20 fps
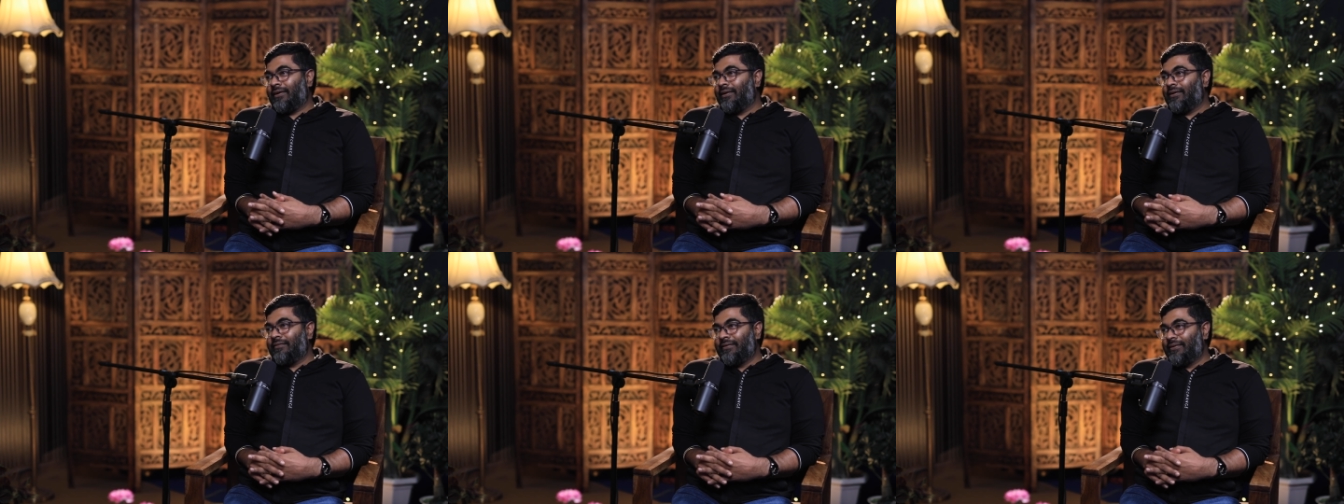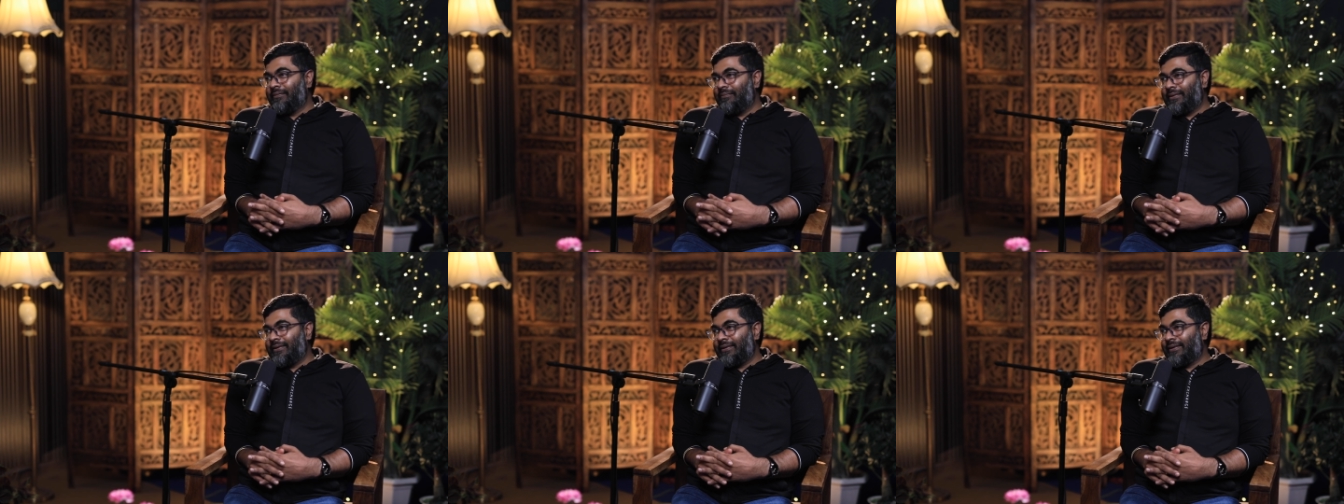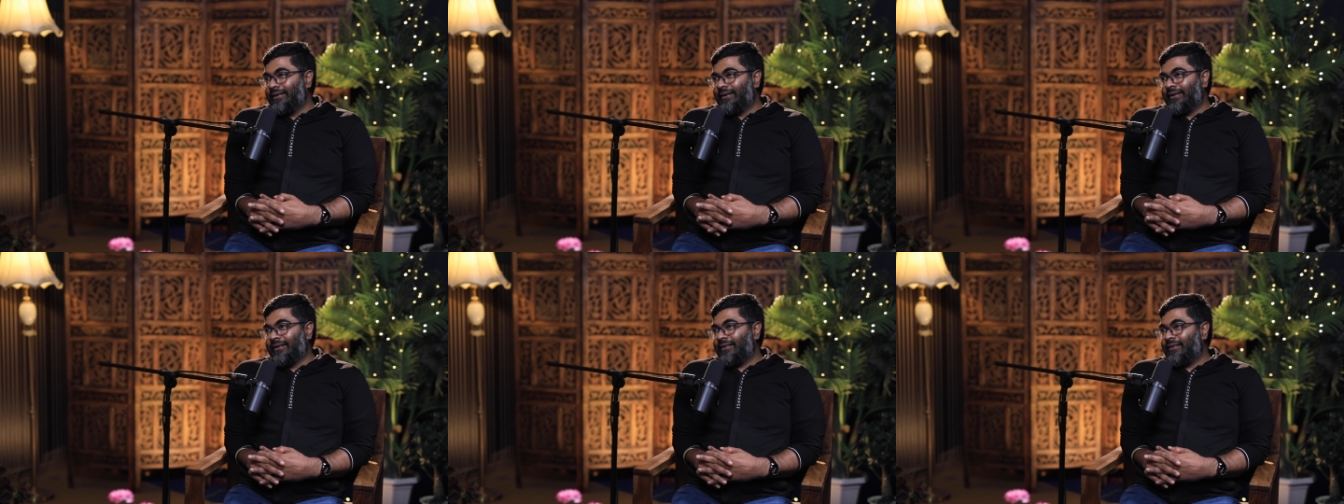All of them
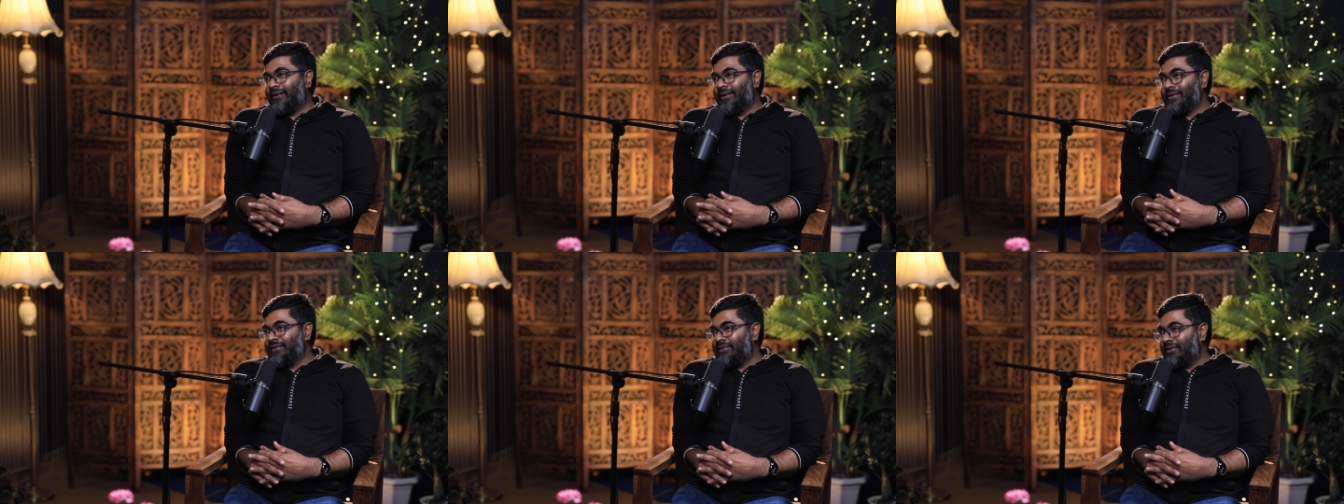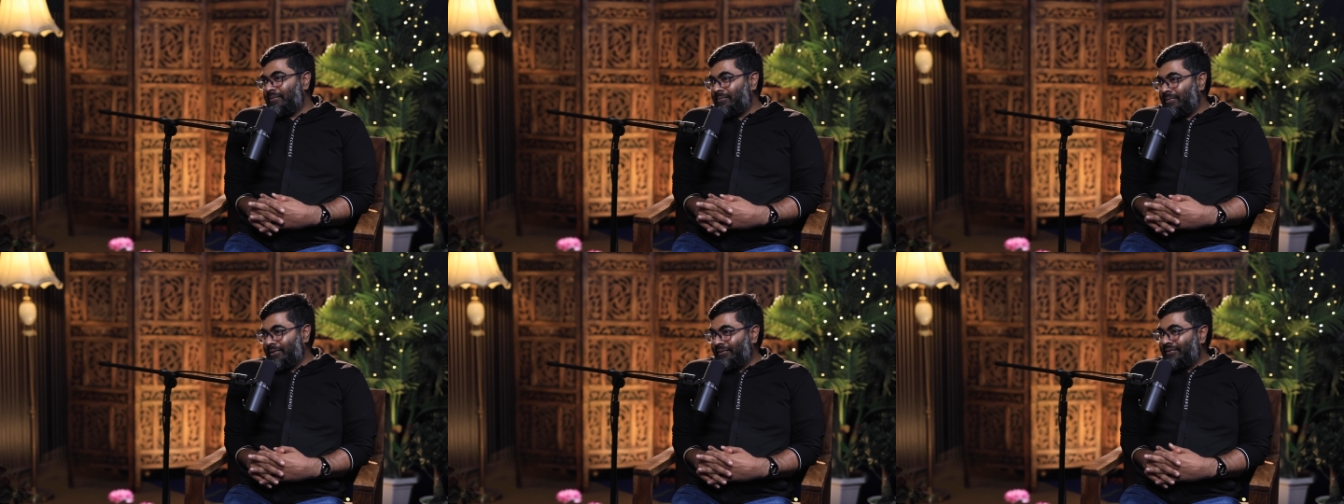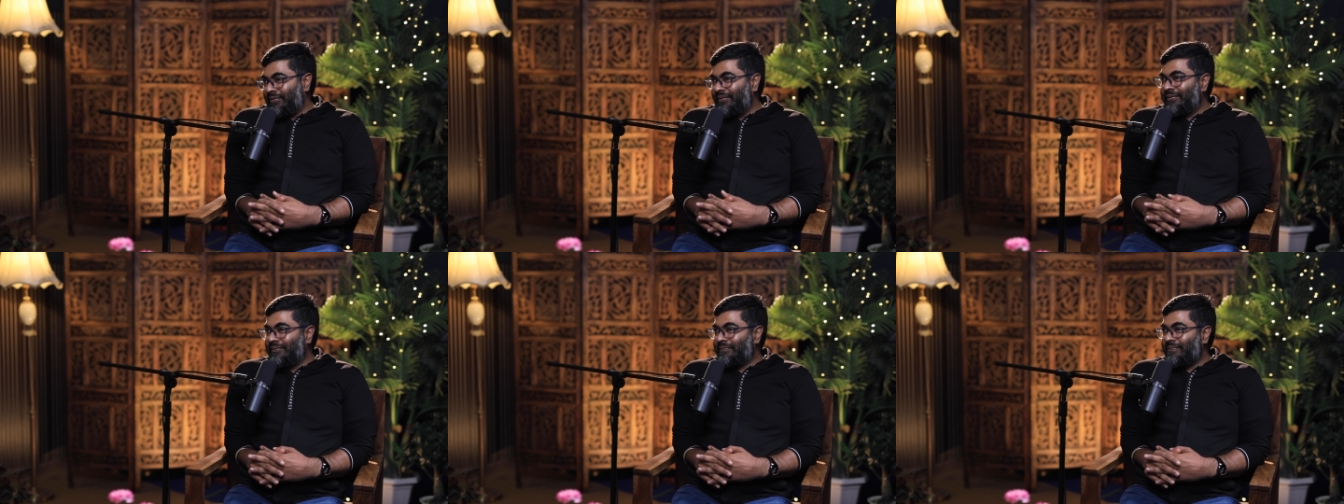are college
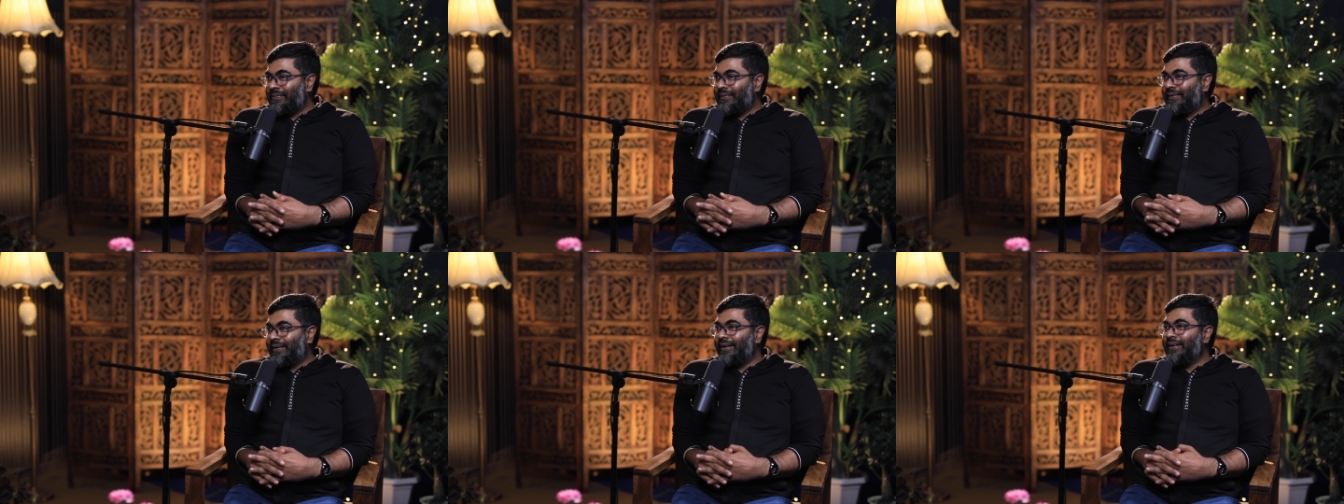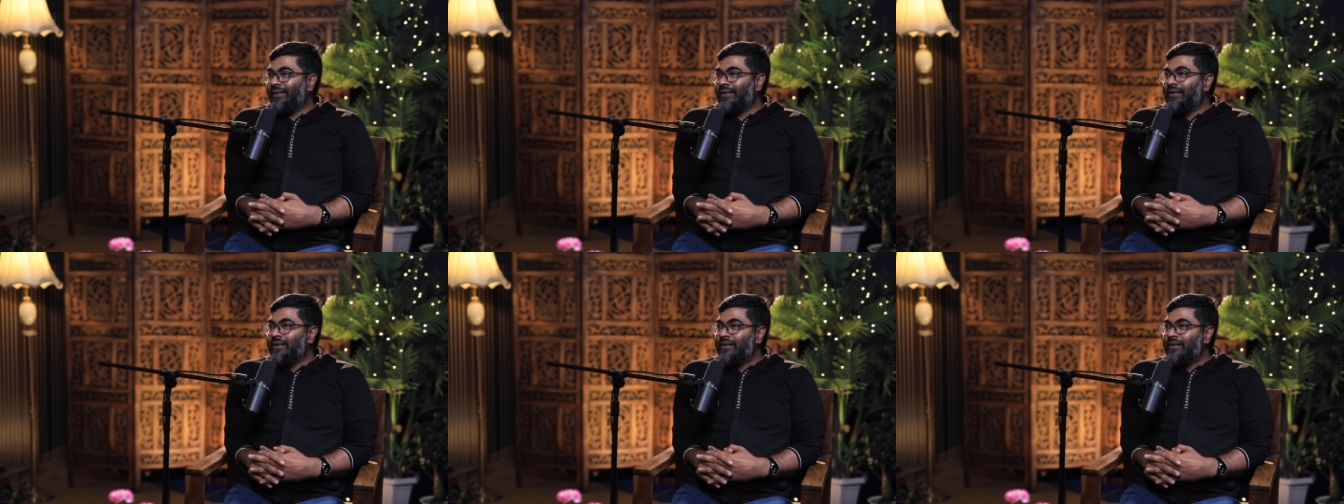dropouts, right?